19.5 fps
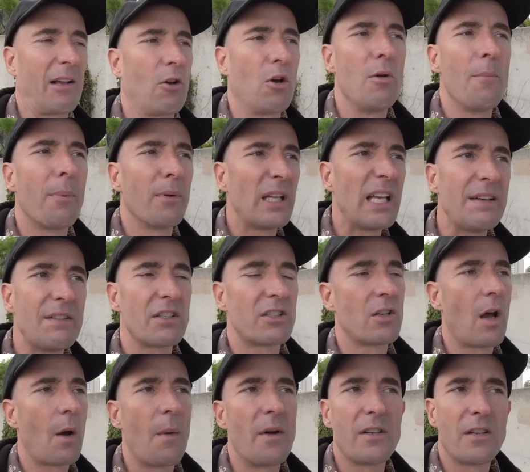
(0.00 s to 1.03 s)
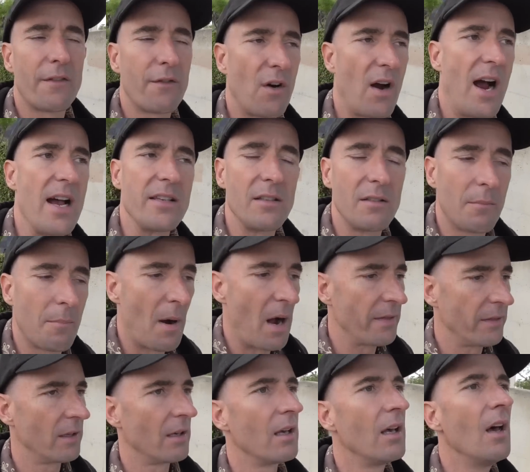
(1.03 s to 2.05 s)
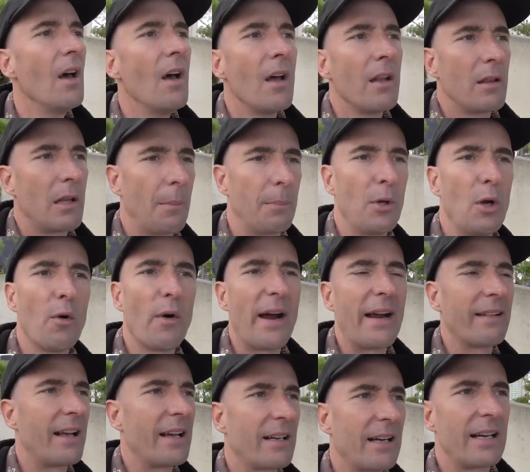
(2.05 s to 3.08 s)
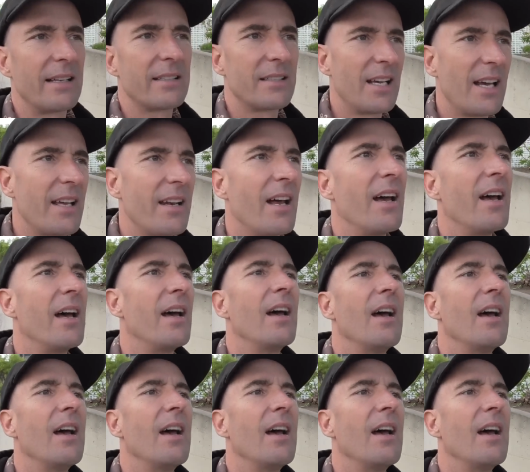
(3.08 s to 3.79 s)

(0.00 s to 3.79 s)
I couldn't believe it, so I went to Fry's and bought the Blu-ray, like I said,